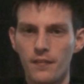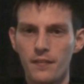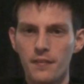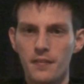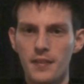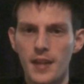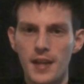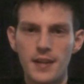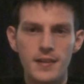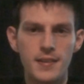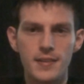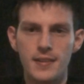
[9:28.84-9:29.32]

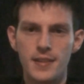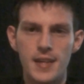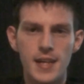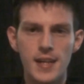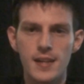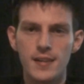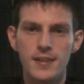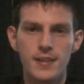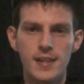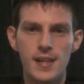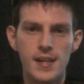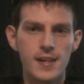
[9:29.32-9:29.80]
But
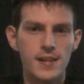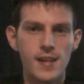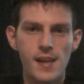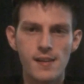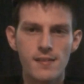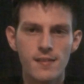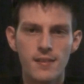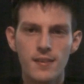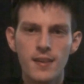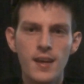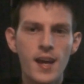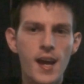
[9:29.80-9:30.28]
it
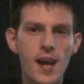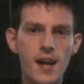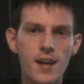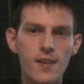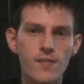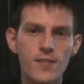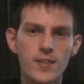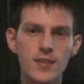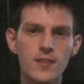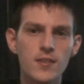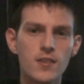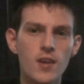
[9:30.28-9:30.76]
doesn't count if
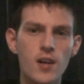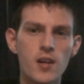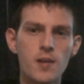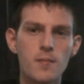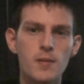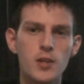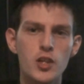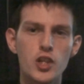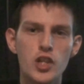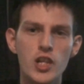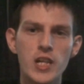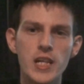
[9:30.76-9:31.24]
it's not a
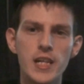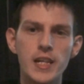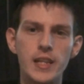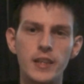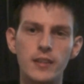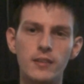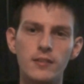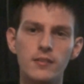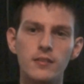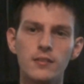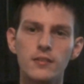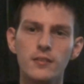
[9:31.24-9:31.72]

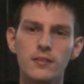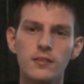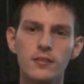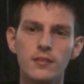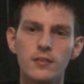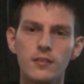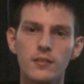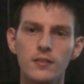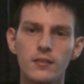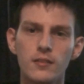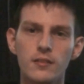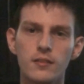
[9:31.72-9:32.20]
machine.
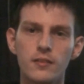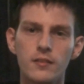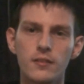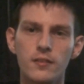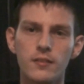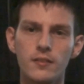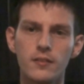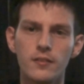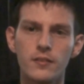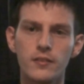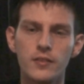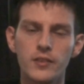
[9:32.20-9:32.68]

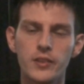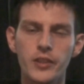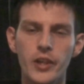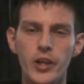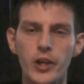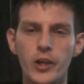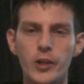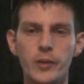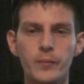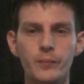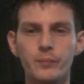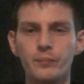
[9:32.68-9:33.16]

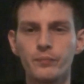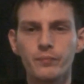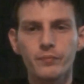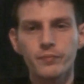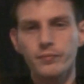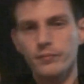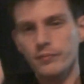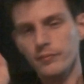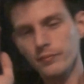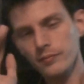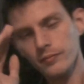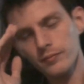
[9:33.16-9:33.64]
So
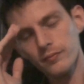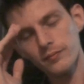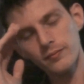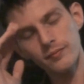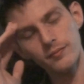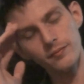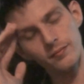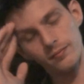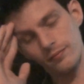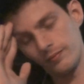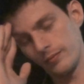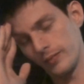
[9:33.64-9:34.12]

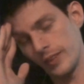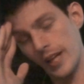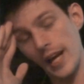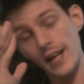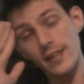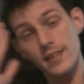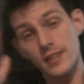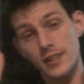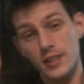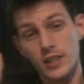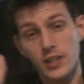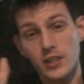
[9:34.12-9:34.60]

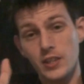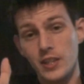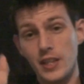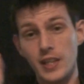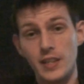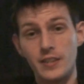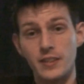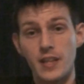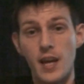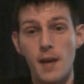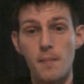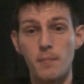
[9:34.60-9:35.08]
that's just an
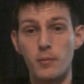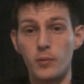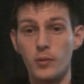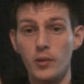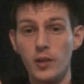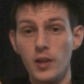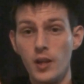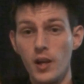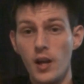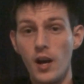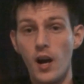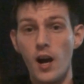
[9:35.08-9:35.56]
example.
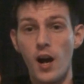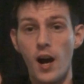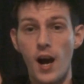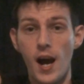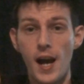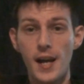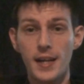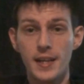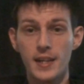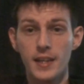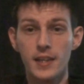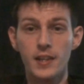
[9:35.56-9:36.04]

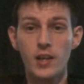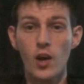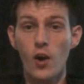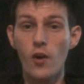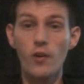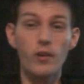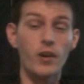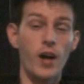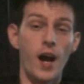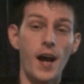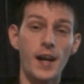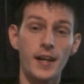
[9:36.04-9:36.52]
I can go
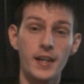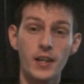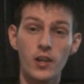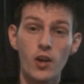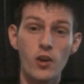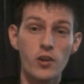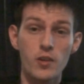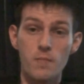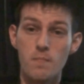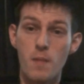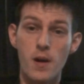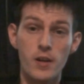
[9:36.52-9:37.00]

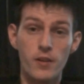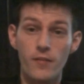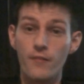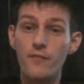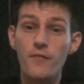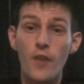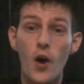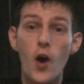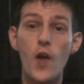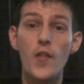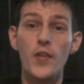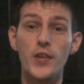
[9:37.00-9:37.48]
into much
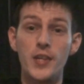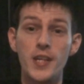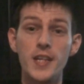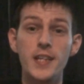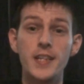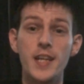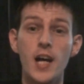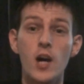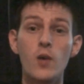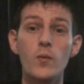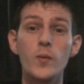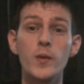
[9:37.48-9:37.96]
further
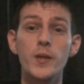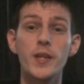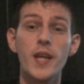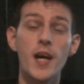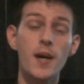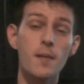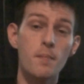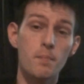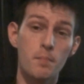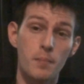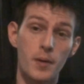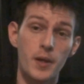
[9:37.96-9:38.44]
detail with
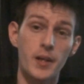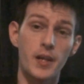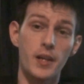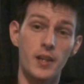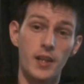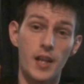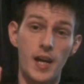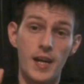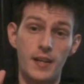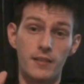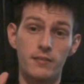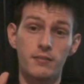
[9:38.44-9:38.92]
that, but
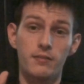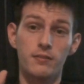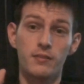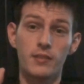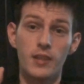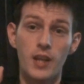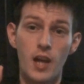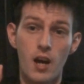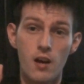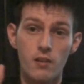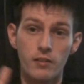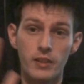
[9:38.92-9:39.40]
like,
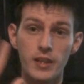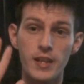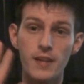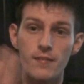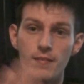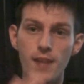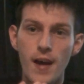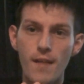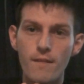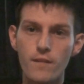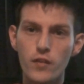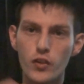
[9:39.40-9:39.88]
I'll leave
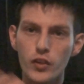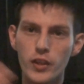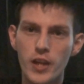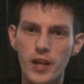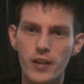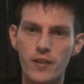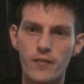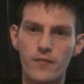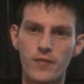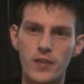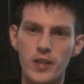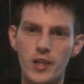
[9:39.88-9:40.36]
that for
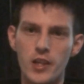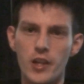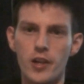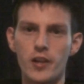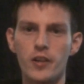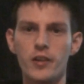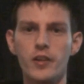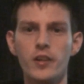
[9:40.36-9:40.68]
another video.